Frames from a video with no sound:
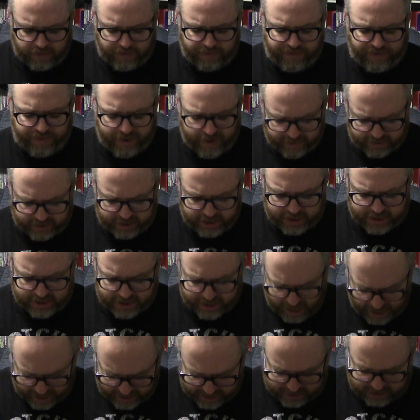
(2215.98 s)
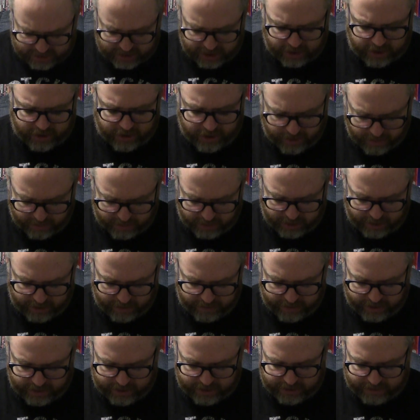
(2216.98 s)
and fifty cents, I couldn't
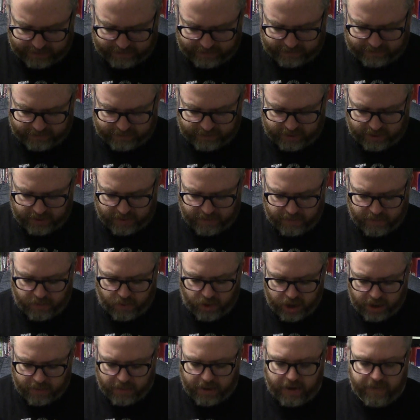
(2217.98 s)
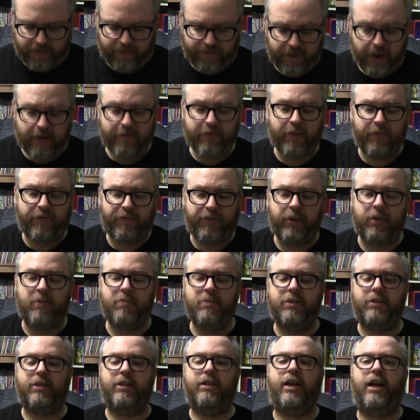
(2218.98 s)
believe it. One of my favorite
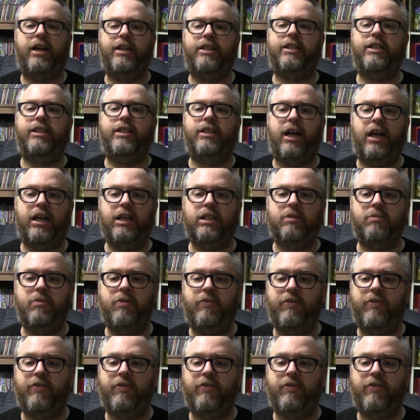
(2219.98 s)
films of the nineteen nineties, a